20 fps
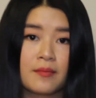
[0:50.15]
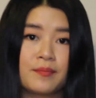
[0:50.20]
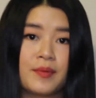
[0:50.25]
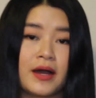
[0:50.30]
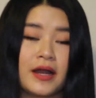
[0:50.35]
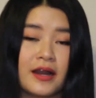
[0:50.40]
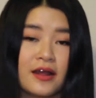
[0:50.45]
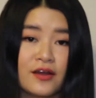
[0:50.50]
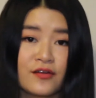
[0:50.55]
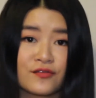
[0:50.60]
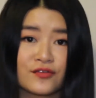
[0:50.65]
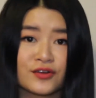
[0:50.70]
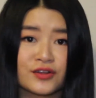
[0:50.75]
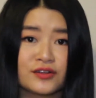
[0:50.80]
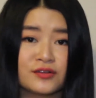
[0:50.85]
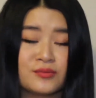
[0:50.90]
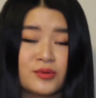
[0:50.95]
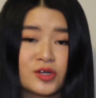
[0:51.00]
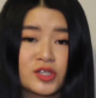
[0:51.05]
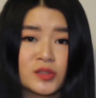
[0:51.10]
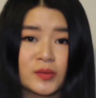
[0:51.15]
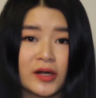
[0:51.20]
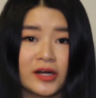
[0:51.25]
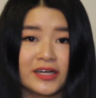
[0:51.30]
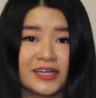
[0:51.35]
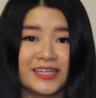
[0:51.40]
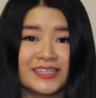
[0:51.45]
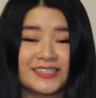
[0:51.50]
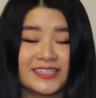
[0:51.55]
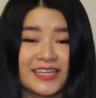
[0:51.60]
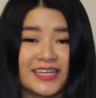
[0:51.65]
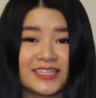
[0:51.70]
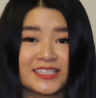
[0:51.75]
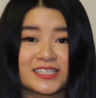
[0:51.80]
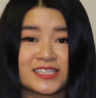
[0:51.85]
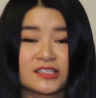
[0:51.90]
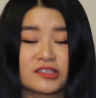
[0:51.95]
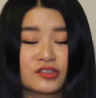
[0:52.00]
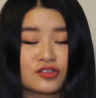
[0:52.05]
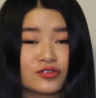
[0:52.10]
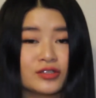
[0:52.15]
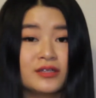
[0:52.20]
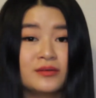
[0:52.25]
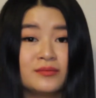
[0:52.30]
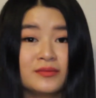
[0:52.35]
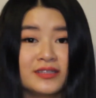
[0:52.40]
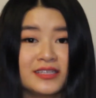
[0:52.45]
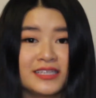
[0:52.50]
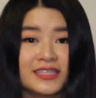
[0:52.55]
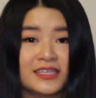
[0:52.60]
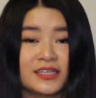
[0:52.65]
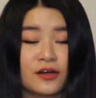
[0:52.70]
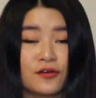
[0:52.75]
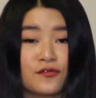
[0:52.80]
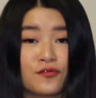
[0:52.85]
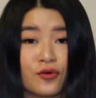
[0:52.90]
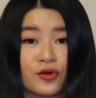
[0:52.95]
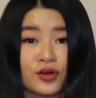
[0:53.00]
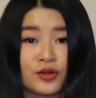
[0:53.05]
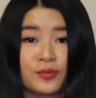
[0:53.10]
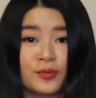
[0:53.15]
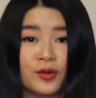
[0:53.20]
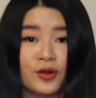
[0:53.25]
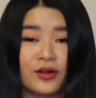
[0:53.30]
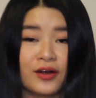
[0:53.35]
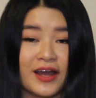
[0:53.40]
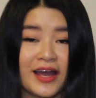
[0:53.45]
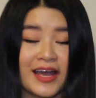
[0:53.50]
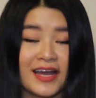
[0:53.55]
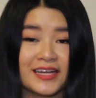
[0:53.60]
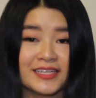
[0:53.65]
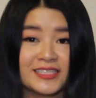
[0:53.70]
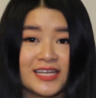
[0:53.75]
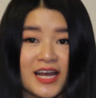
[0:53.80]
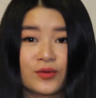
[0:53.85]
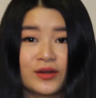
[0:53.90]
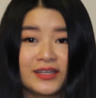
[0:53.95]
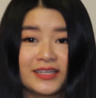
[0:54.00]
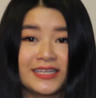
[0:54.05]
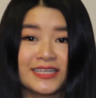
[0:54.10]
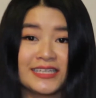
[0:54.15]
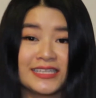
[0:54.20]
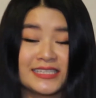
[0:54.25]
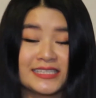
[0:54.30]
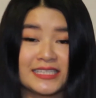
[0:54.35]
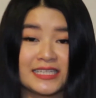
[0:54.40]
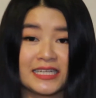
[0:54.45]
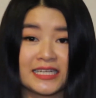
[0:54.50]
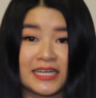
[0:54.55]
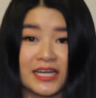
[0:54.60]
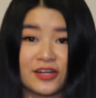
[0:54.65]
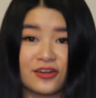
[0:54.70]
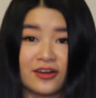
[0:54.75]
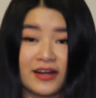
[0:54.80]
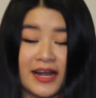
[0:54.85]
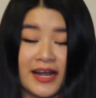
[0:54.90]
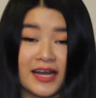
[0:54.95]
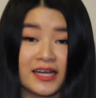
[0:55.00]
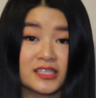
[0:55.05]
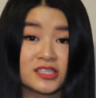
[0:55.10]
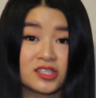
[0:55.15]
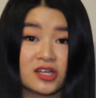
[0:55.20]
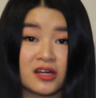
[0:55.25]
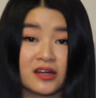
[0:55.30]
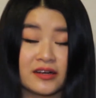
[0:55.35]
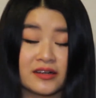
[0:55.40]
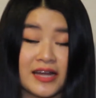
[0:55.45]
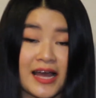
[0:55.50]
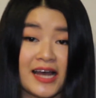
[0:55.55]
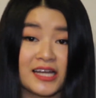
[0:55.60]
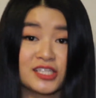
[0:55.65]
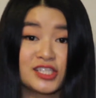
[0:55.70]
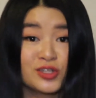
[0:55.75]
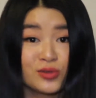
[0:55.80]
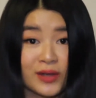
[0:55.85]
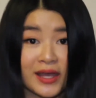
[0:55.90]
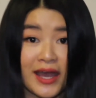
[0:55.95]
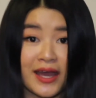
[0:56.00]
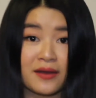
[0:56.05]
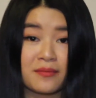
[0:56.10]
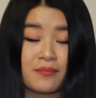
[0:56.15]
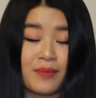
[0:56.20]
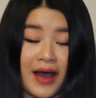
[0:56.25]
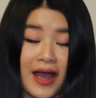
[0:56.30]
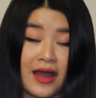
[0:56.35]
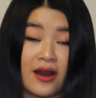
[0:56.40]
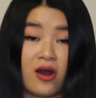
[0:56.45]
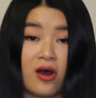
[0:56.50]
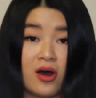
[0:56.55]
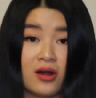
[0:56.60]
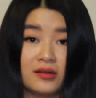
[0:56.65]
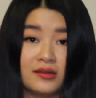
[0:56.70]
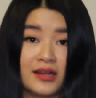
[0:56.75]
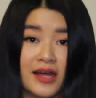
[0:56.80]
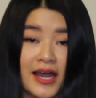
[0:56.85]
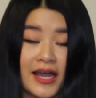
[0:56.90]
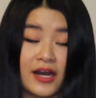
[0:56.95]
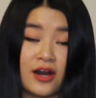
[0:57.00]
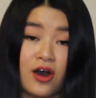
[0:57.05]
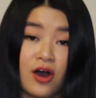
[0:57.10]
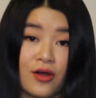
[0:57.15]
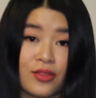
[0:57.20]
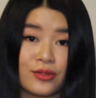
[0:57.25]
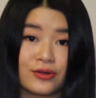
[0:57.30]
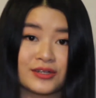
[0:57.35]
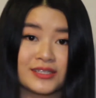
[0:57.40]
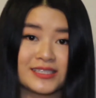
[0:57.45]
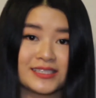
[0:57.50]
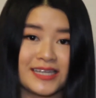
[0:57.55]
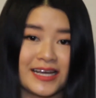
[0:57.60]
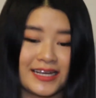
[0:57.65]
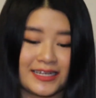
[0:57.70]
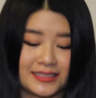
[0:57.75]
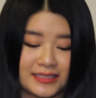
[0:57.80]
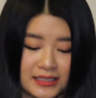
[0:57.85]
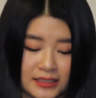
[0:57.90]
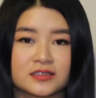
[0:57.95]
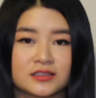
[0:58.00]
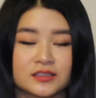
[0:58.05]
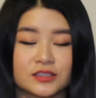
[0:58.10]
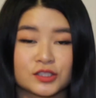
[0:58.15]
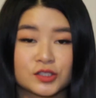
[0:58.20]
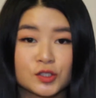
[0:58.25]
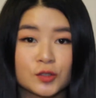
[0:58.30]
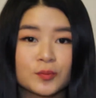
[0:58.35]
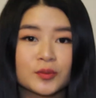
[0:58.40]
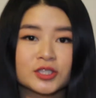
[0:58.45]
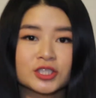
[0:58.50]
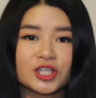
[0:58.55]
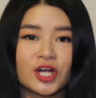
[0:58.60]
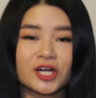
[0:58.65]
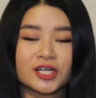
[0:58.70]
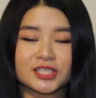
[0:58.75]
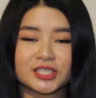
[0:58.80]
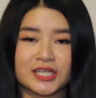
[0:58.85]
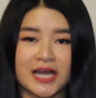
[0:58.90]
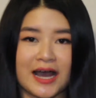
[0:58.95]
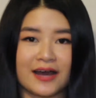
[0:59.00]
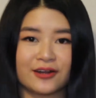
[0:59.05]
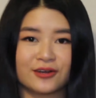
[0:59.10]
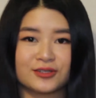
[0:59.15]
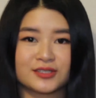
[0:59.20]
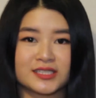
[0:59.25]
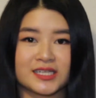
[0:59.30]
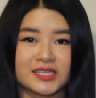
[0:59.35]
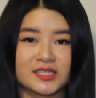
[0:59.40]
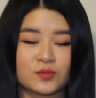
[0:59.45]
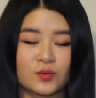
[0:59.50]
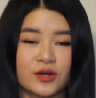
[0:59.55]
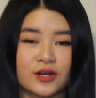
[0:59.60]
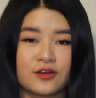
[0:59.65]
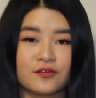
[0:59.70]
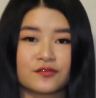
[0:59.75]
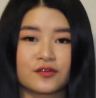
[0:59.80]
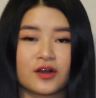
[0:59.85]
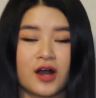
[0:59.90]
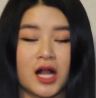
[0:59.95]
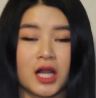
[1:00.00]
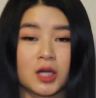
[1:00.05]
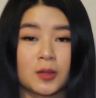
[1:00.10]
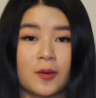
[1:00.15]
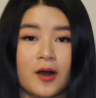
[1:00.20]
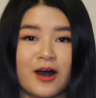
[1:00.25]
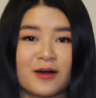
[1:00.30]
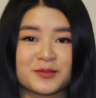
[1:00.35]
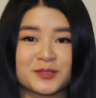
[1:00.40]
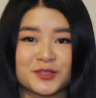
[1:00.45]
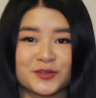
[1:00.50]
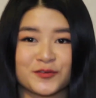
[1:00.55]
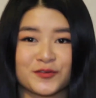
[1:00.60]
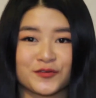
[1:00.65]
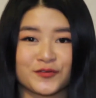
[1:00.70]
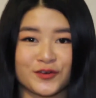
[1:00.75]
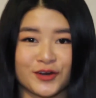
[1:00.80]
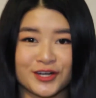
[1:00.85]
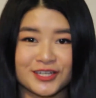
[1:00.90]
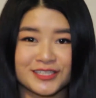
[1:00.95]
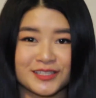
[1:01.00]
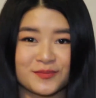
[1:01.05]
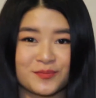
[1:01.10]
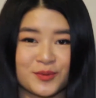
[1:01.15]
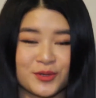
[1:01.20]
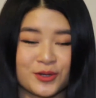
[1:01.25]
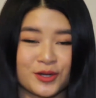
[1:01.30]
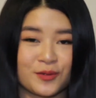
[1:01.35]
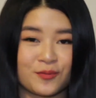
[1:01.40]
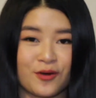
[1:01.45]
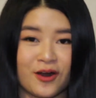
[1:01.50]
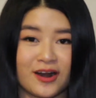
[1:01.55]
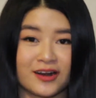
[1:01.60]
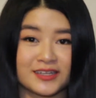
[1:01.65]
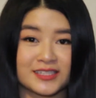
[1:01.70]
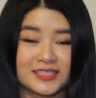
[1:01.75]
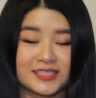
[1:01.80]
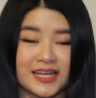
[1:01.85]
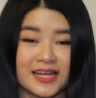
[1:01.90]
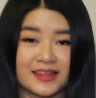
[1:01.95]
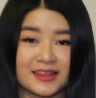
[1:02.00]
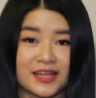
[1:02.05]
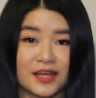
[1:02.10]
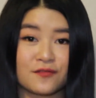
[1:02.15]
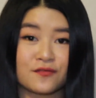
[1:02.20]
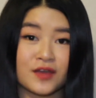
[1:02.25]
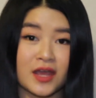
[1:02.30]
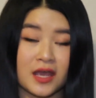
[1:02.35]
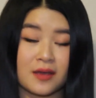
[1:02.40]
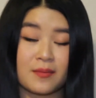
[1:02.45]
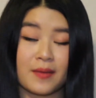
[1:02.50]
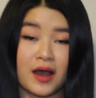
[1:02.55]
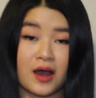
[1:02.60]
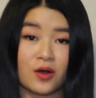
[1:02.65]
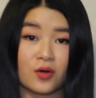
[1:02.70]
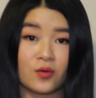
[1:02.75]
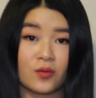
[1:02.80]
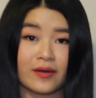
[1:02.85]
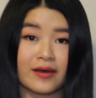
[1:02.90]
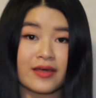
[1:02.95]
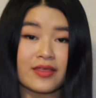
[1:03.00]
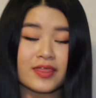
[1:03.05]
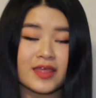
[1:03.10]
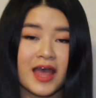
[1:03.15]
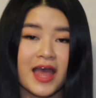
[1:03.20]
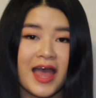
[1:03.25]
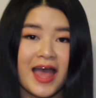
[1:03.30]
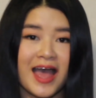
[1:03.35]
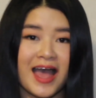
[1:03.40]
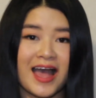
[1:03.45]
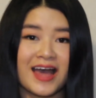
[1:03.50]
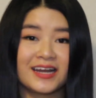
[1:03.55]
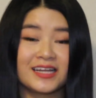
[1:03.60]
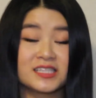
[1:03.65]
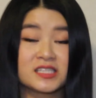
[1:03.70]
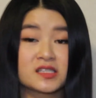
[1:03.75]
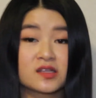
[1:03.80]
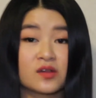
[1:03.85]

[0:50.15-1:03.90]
But for the most part, it's extremely affordable and really easy to get your hands on, as you can buy it online on their site. The Super Shock Shadows is one of Colourpop's first beauty products that they've came out with, and it's